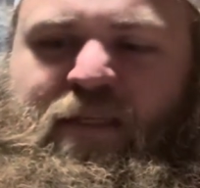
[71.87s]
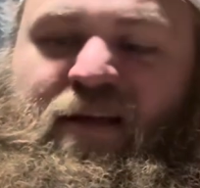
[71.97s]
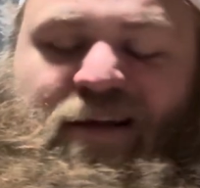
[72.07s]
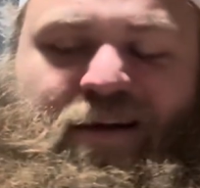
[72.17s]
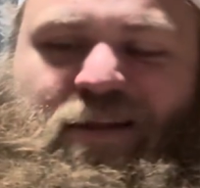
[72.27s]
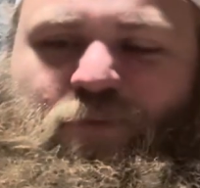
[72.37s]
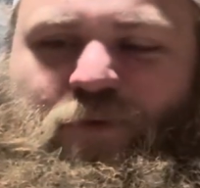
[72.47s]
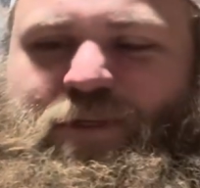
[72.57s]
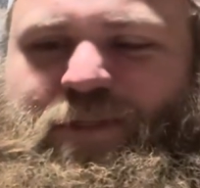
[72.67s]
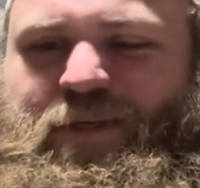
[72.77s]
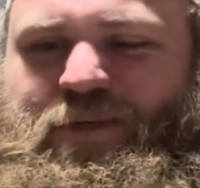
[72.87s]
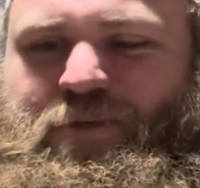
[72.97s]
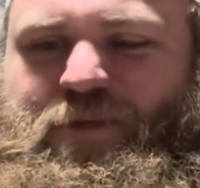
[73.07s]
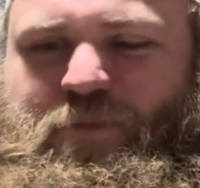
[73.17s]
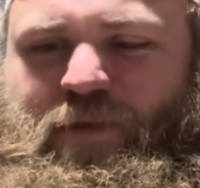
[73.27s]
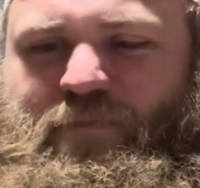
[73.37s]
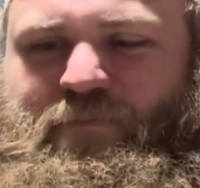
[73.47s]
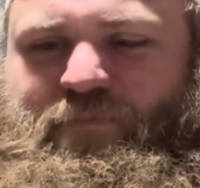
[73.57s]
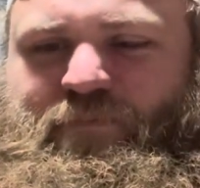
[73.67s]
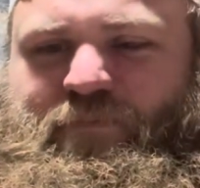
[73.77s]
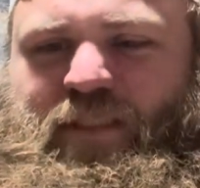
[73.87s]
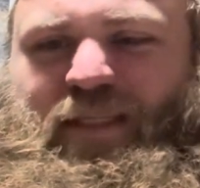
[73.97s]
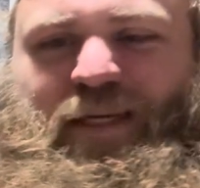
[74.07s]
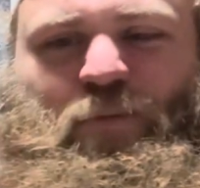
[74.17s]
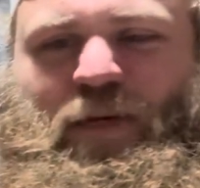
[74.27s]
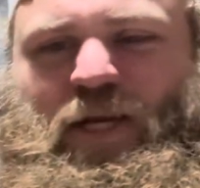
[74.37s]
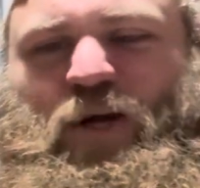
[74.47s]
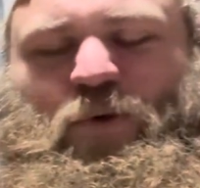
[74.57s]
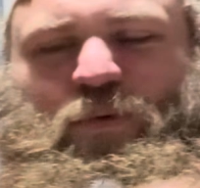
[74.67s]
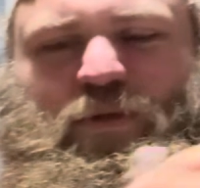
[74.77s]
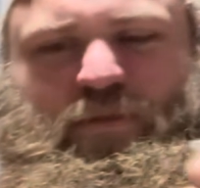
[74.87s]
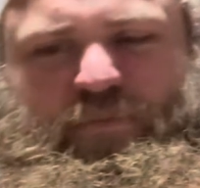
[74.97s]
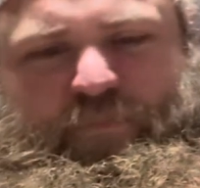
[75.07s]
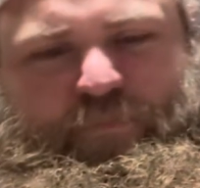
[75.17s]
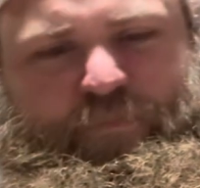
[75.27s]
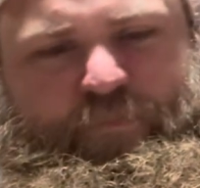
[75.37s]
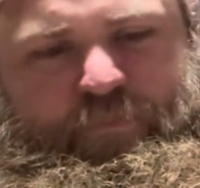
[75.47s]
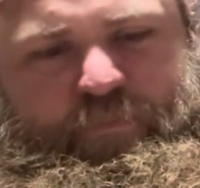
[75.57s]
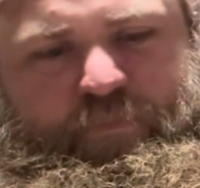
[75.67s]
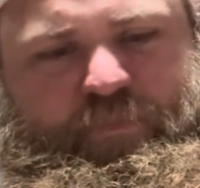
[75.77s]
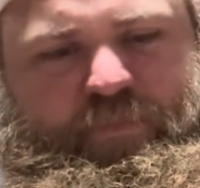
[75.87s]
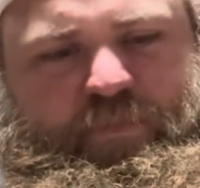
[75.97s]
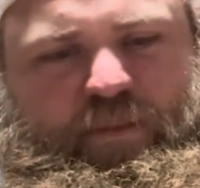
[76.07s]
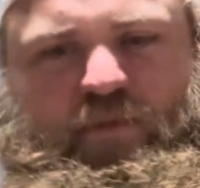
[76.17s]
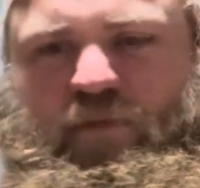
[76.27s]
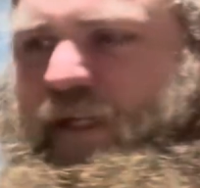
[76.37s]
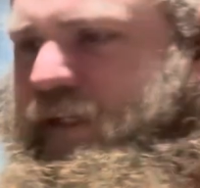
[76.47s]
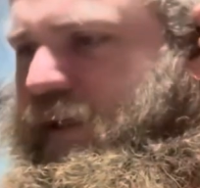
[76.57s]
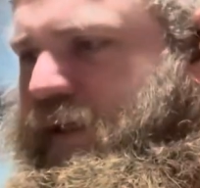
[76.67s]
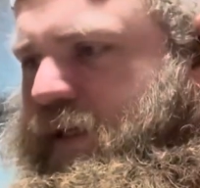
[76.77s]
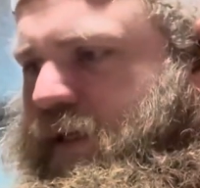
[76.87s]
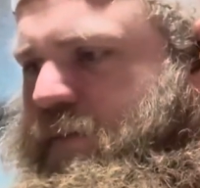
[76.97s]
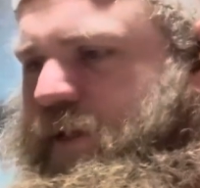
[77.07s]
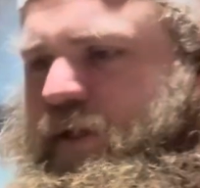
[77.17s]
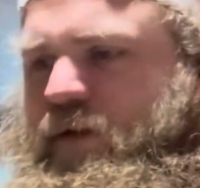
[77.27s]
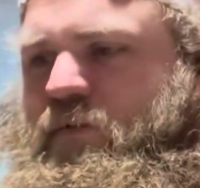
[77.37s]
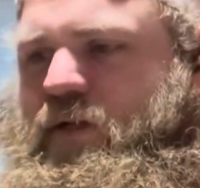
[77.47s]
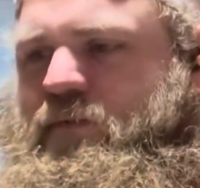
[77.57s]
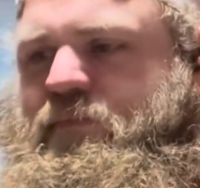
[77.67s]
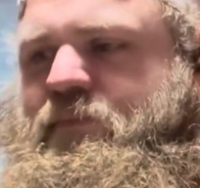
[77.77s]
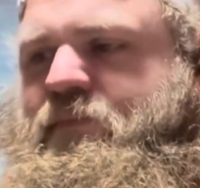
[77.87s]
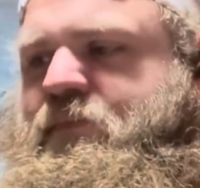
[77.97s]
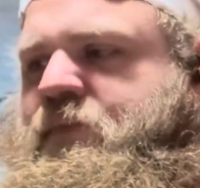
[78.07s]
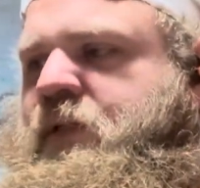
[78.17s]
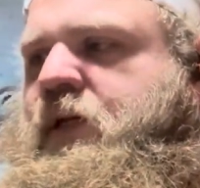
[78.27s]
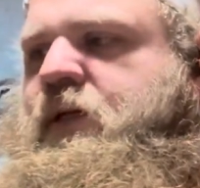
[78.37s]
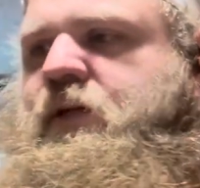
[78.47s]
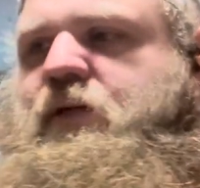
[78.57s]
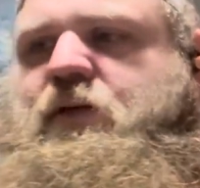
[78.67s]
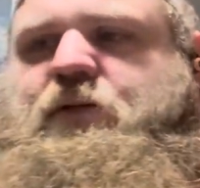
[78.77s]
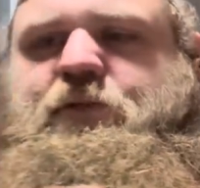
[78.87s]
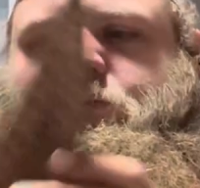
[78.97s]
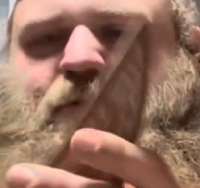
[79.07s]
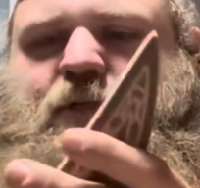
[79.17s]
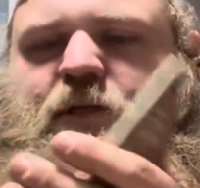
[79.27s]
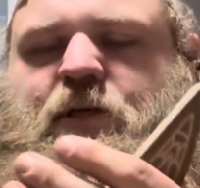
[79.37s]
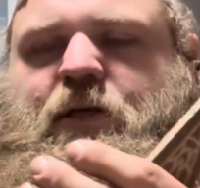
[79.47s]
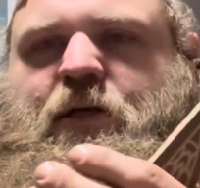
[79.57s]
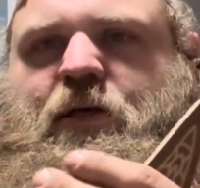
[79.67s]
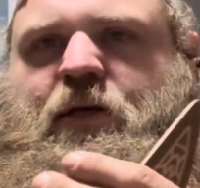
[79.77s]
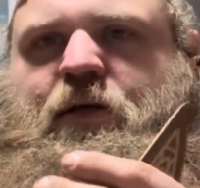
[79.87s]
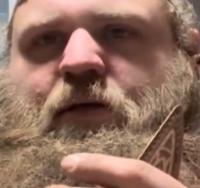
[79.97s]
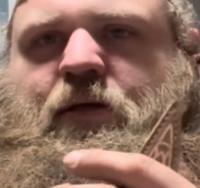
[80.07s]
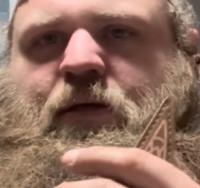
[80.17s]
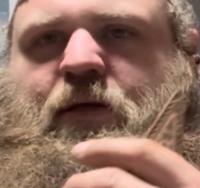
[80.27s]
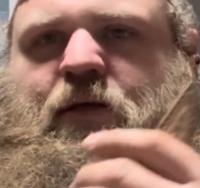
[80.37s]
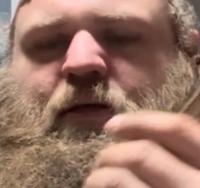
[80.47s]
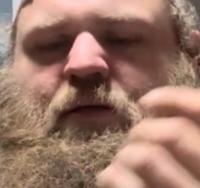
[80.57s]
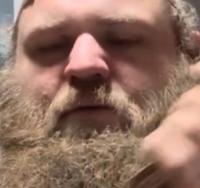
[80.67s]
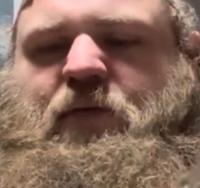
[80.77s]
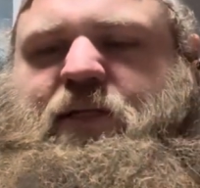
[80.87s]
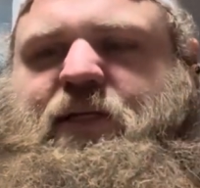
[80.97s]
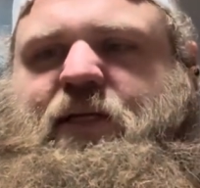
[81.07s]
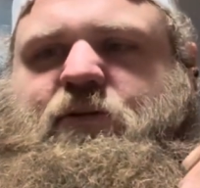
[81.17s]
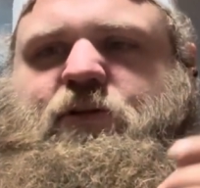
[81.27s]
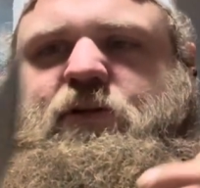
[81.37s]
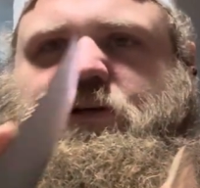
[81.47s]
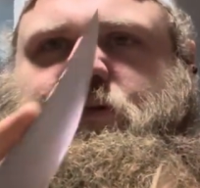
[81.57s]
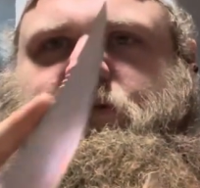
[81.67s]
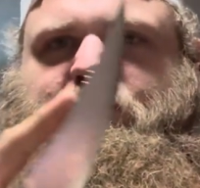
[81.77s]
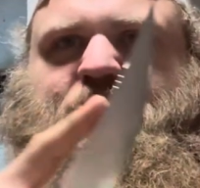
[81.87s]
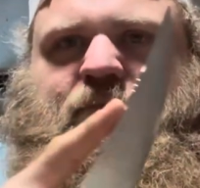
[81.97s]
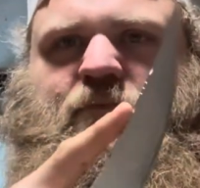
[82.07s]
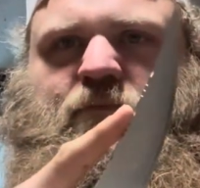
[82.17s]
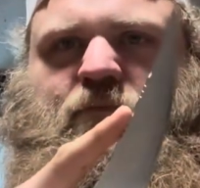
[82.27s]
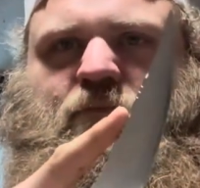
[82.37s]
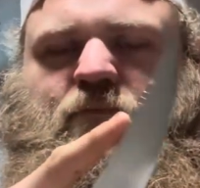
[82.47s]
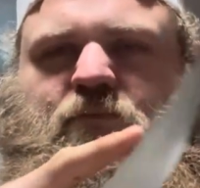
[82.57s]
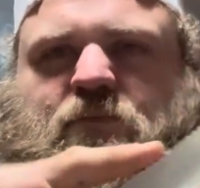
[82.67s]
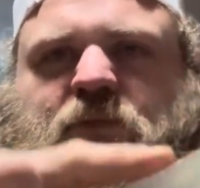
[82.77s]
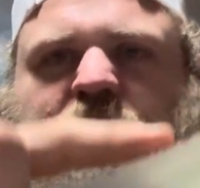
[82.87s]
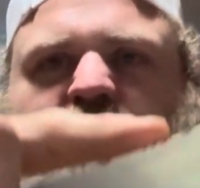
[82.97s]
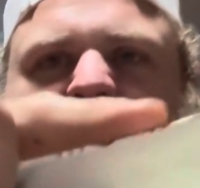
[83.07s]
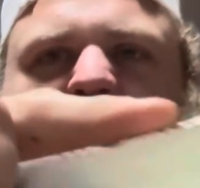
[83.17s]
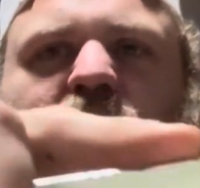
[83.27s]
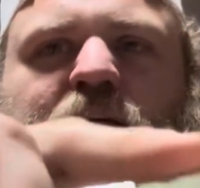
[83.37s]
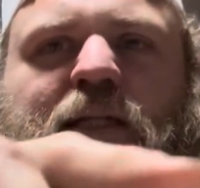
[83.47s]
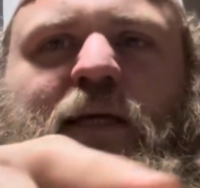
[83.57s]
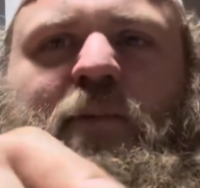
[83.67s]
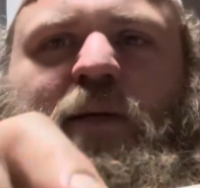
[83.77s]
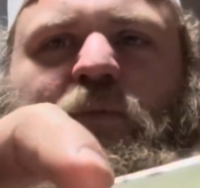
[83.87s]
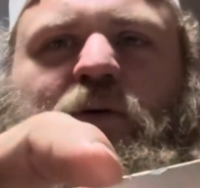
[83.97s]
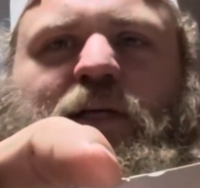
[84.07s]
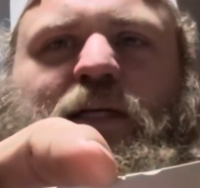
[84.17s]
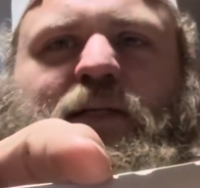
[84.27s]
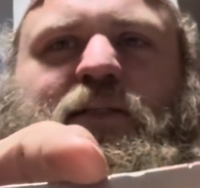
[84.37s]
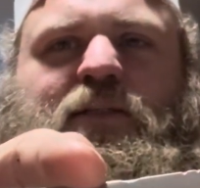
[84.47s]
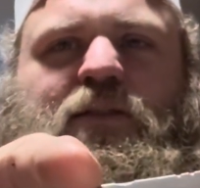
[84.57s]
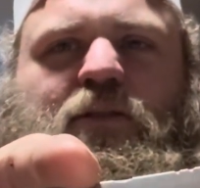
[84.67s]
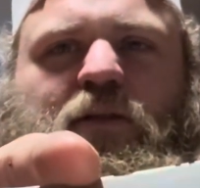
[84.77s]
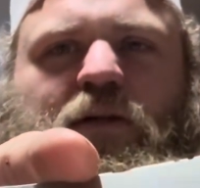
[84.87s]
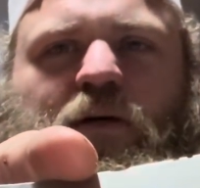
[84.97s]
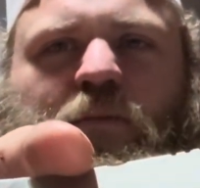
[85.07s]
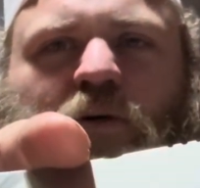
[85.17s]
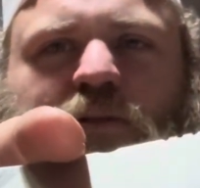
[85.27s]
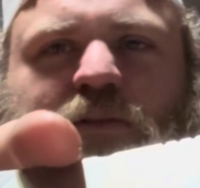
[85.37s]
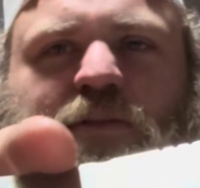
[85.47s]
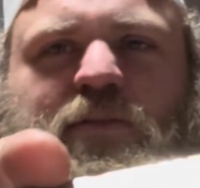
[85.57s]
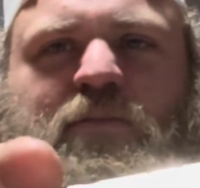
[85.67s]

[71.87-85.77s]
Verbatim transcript: And not the one you see on YouTube. Here we go. All right. Um, you know what? I'll use my Dalstrong. Mm. Look at that bad boy. Come on.